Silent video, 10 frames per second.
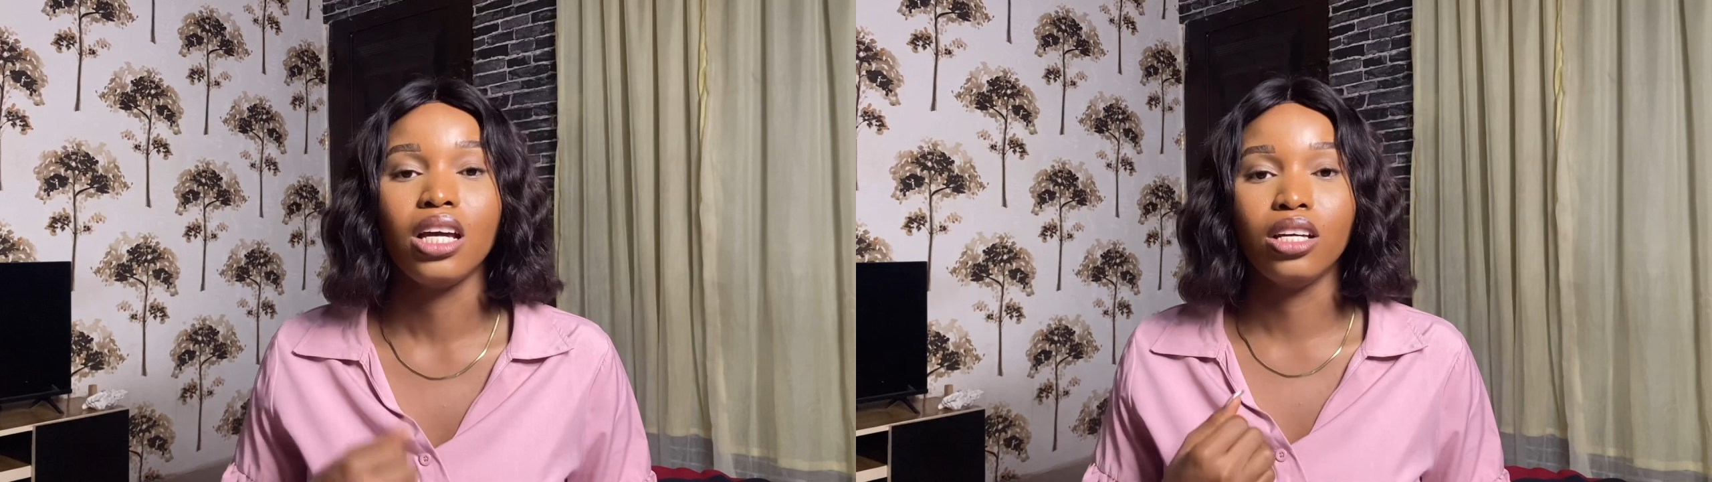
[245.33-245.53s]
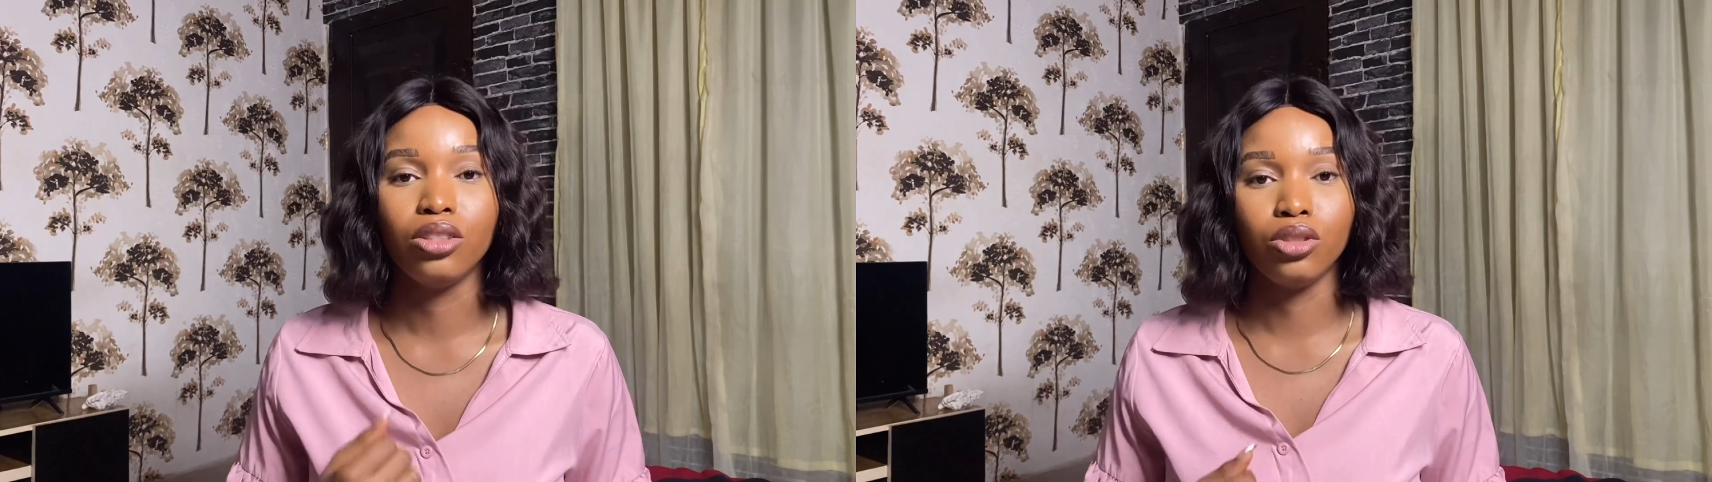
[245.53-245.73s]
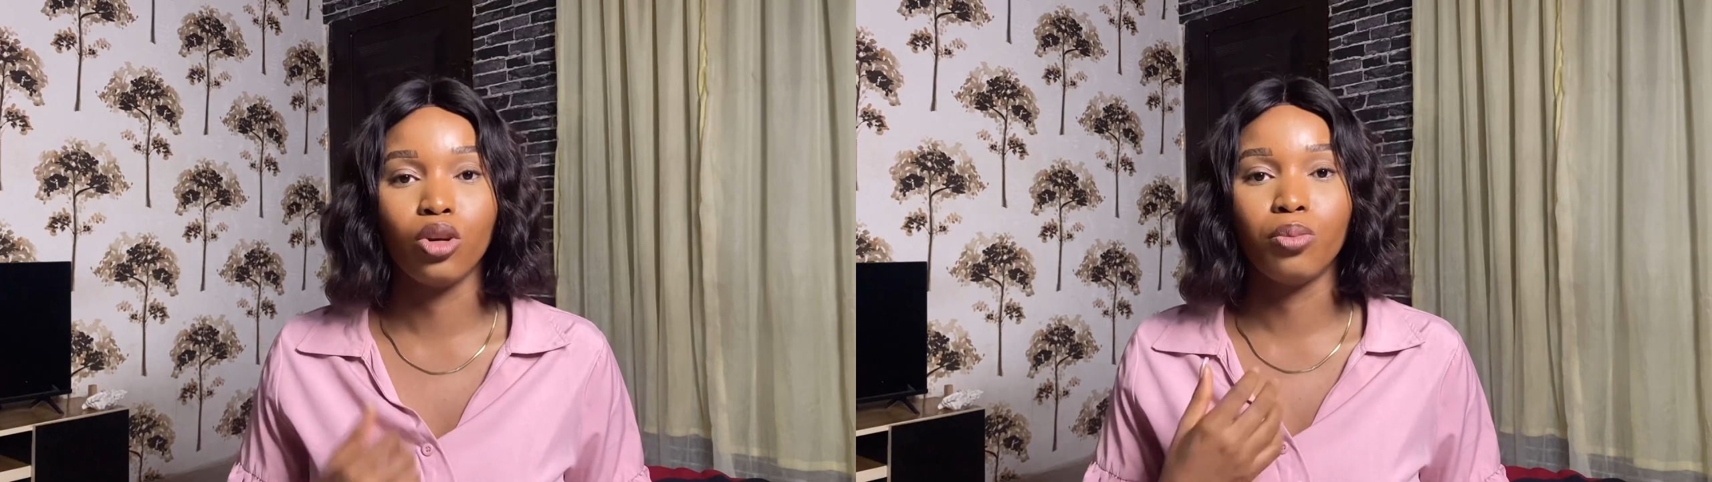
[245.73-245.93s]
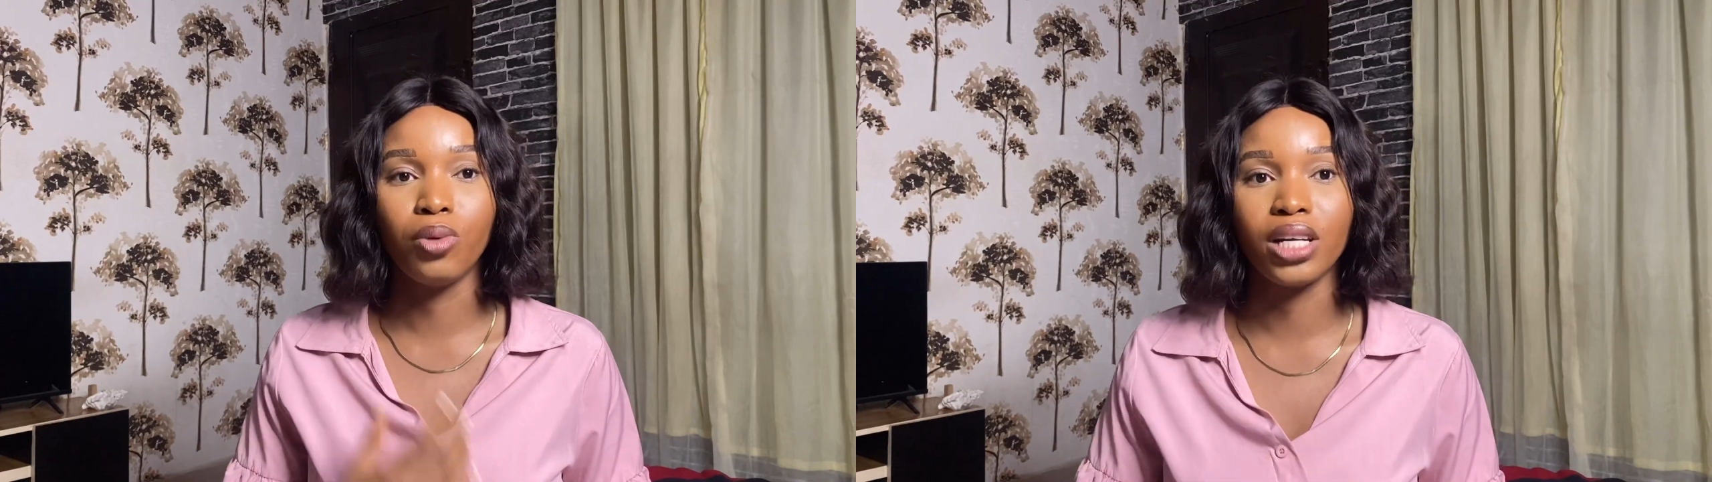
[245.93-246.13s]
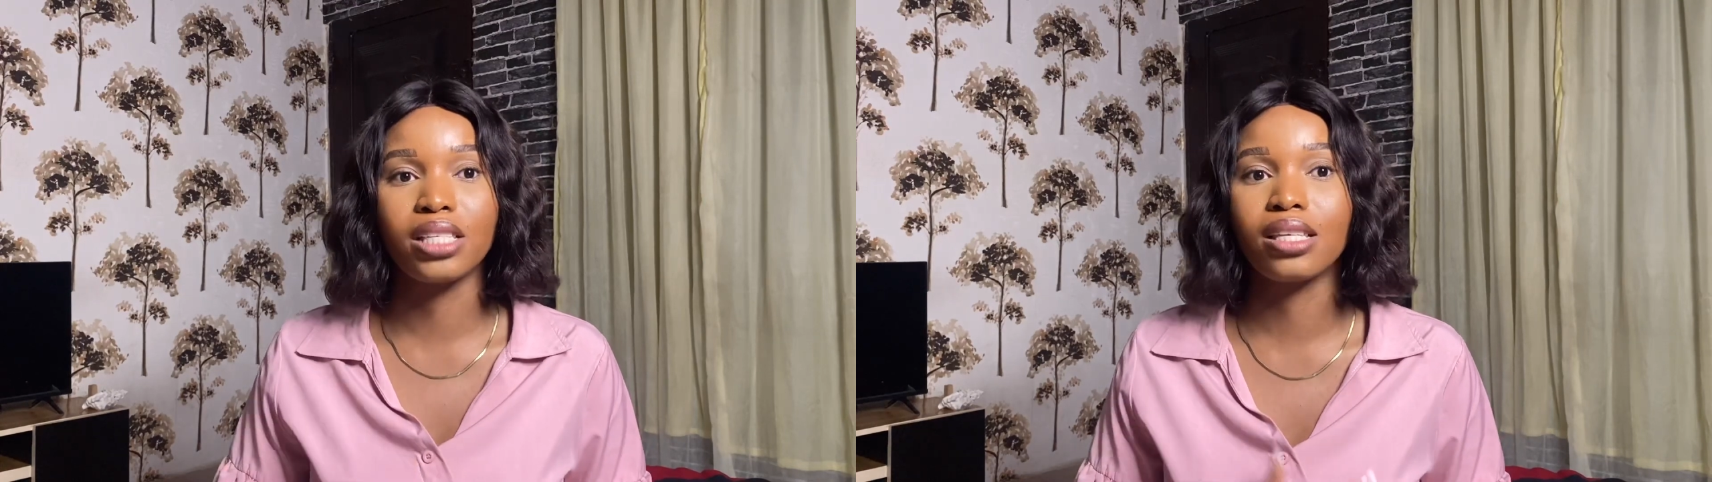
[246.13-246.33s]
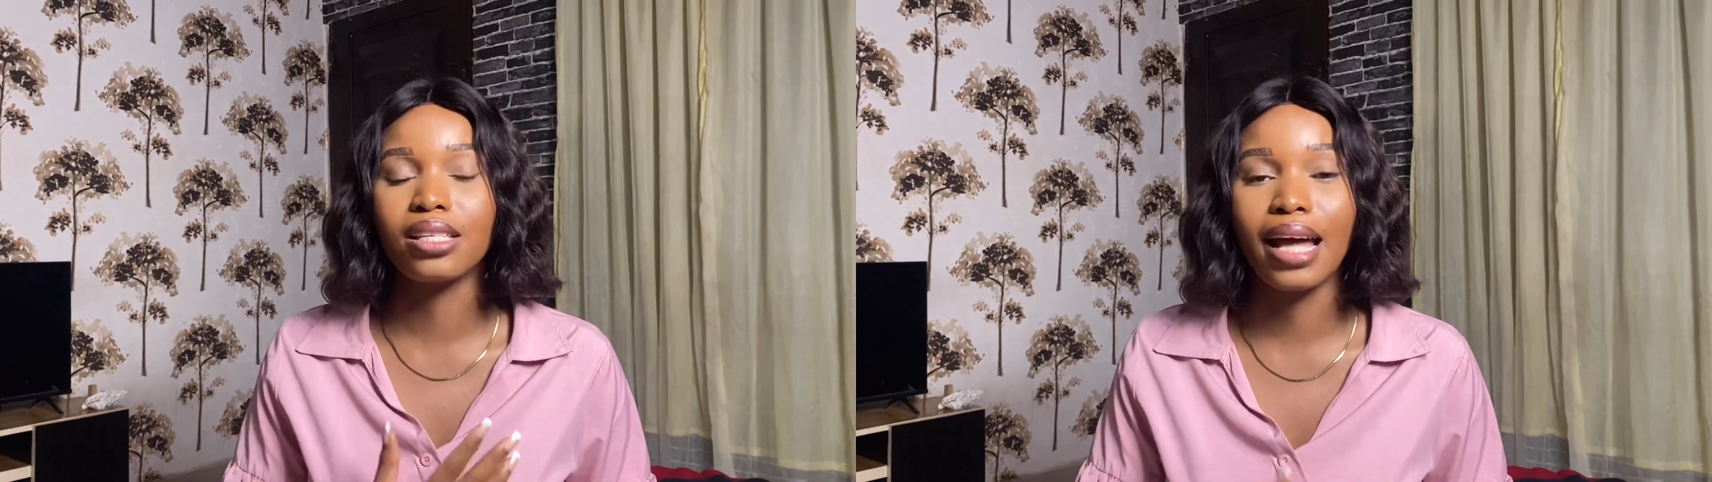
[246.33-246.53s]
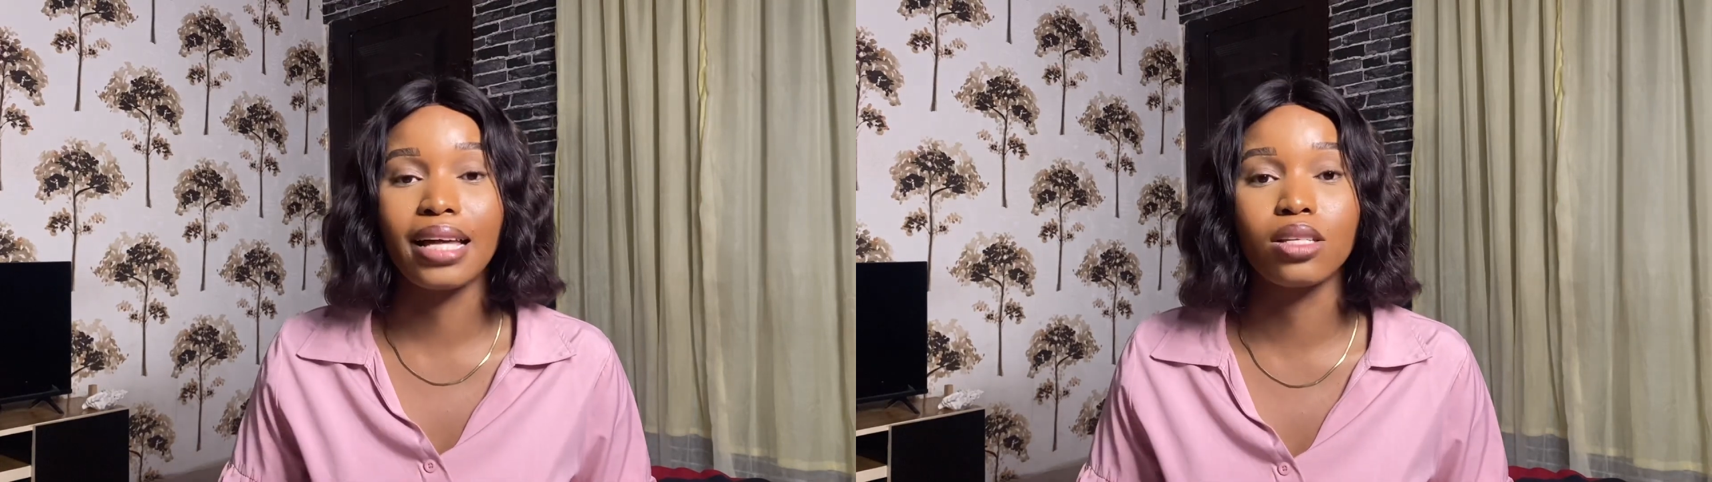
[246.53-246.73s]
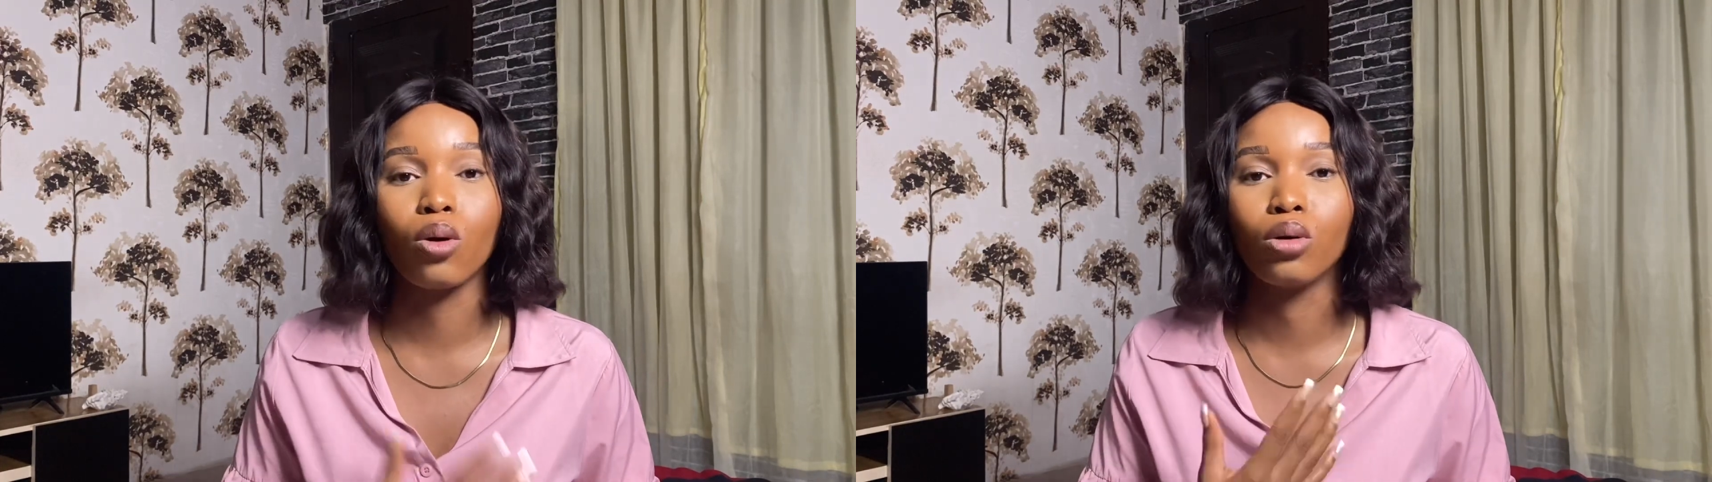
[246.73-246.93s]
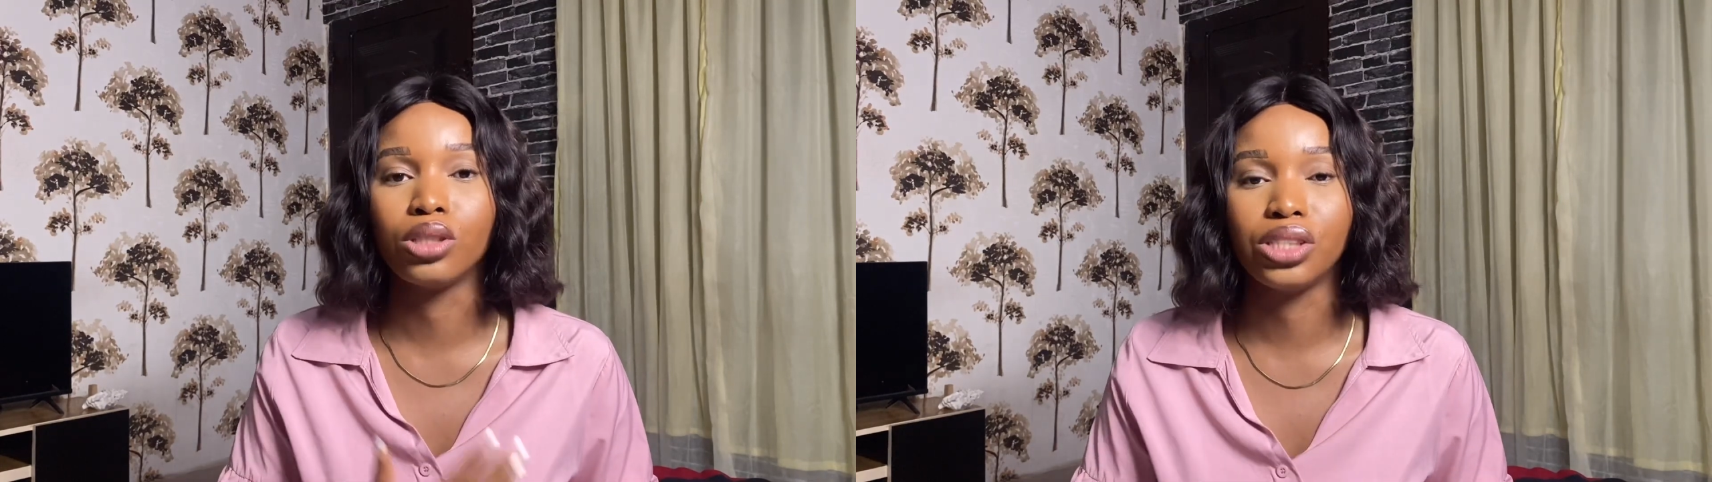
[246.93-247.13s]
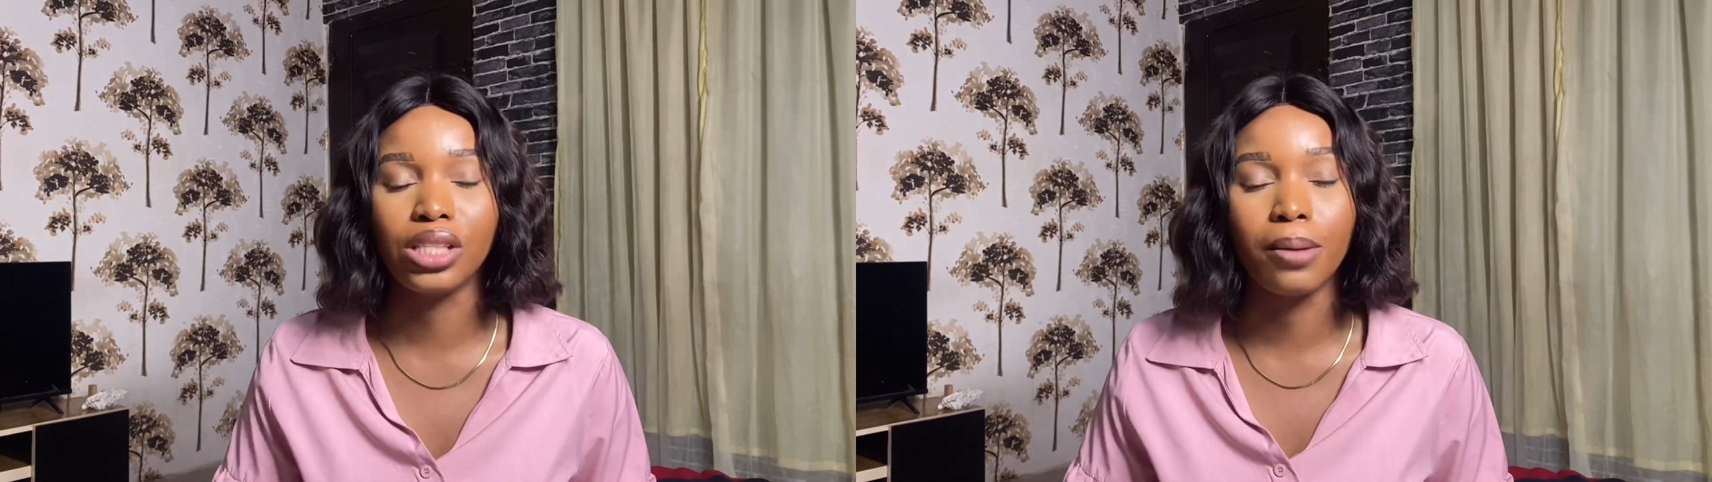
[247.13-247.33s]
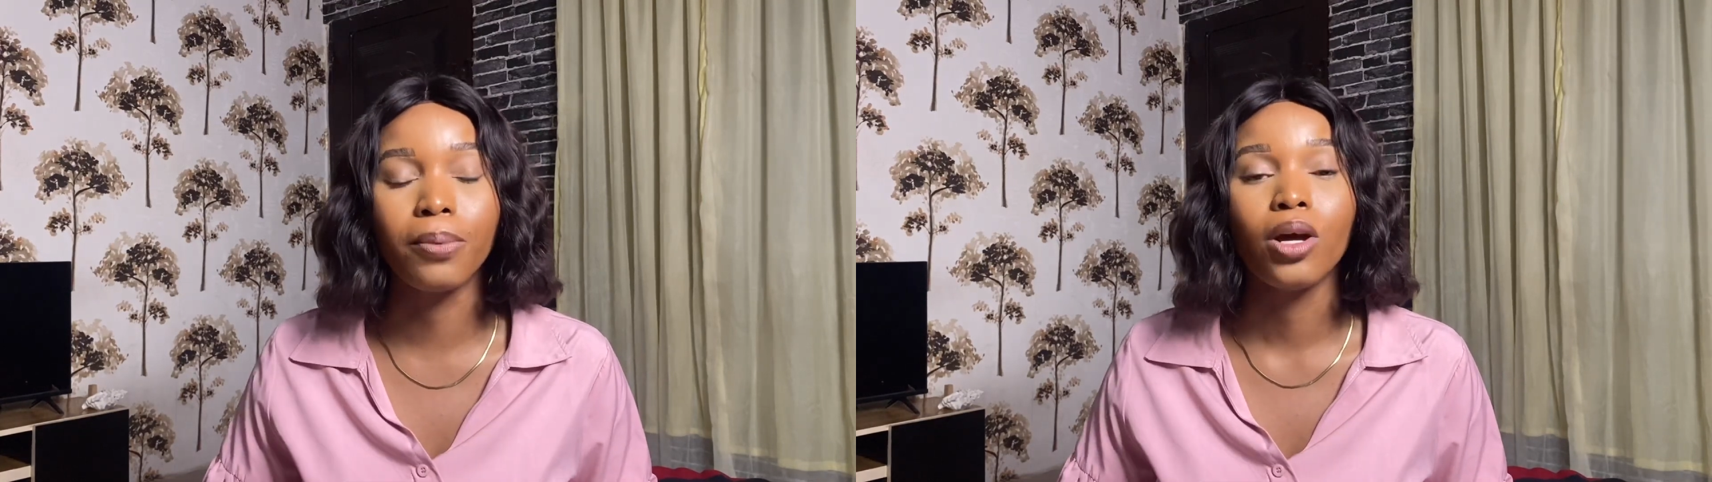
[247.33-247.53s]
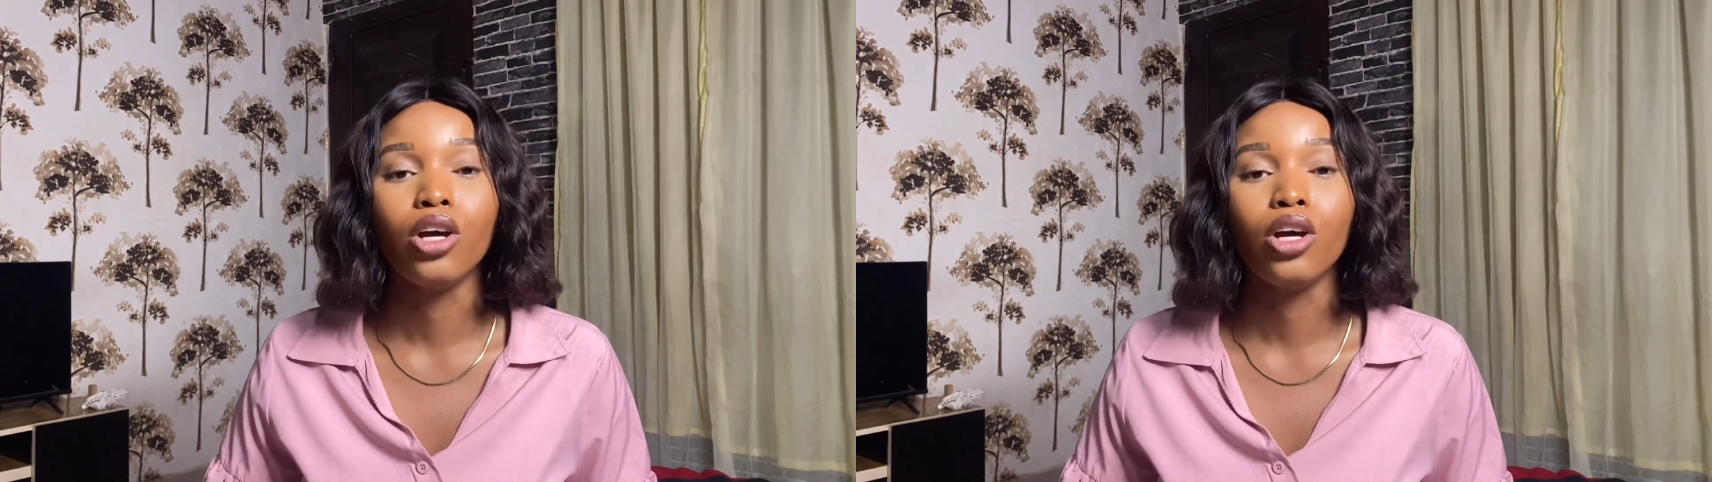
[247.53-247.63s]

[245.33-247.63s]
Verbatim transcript: in your breast size or shape